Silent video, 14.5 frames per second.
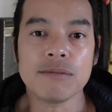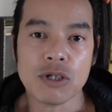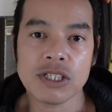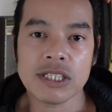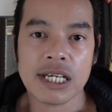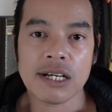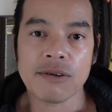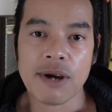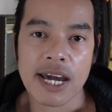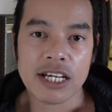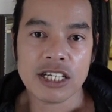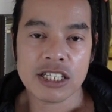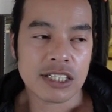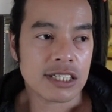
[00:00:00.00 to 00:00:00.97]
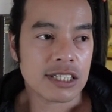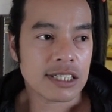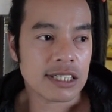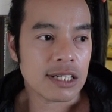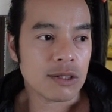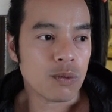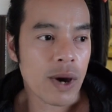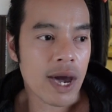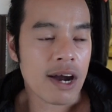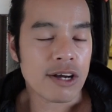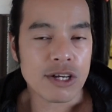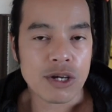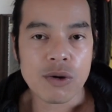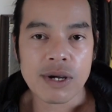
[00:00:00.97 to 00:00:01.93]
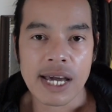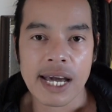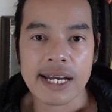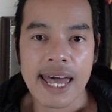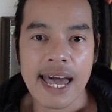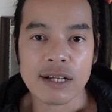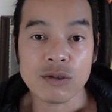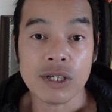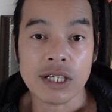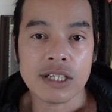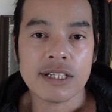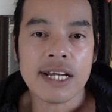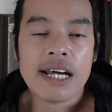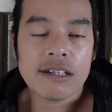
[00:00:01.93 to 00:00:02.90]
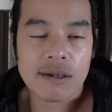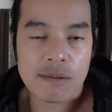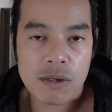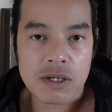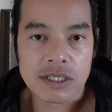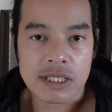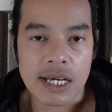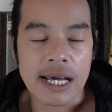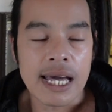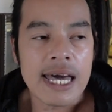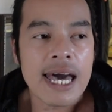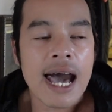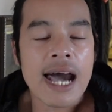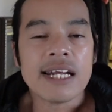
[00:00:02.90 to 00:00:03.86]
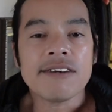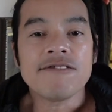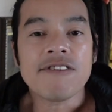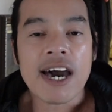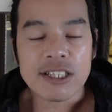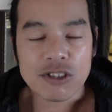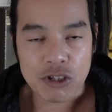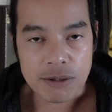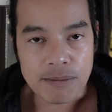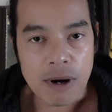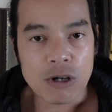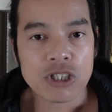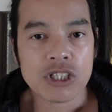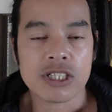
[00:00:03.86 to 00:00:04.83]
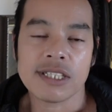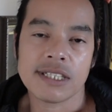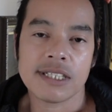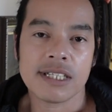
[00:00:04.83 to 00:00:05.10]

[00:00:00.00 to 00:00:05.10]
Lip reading: music creations, in where you can actually connect to the music and invite your emotions